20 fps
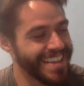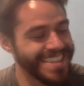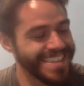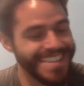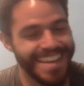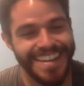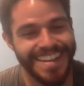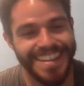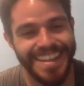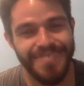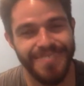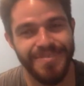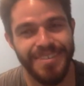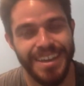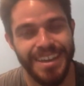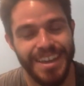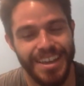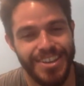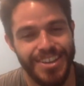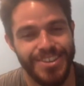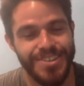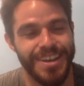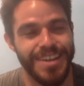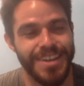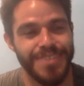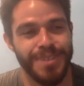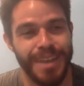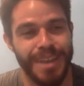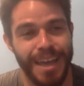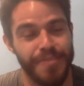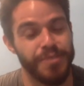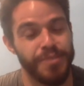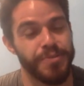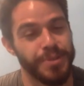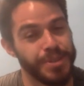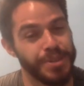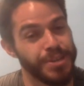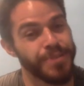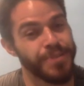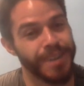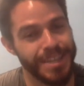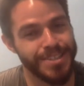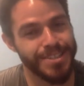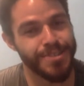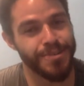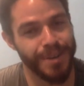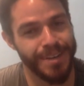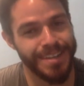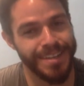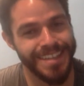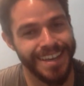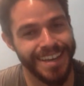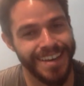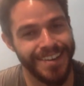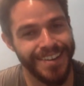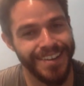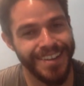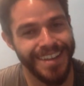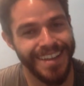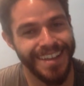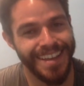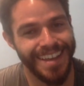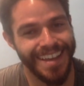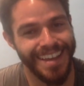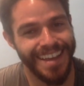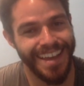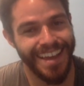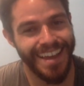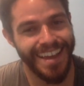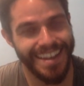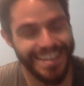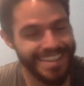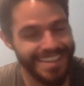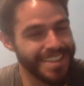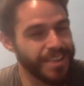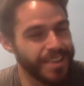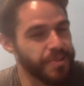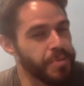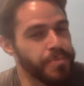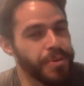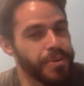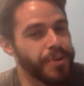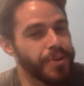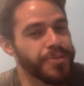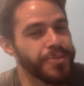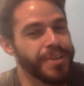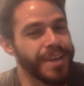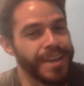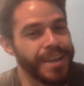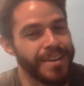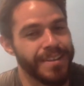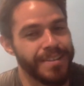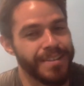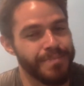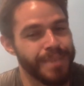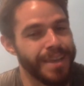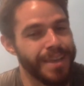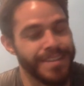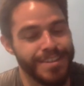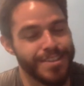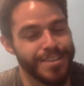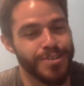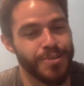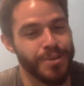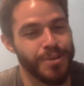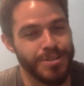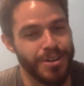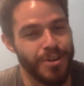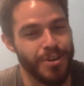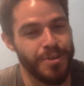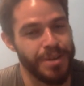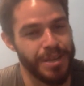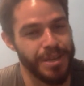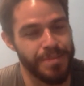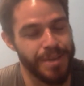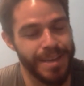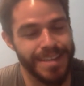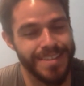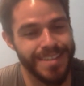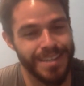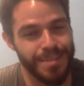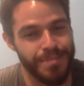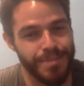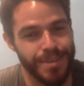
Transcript: he said to them you guys want to have a really great story to tell and i think they were both like man the story's already amazing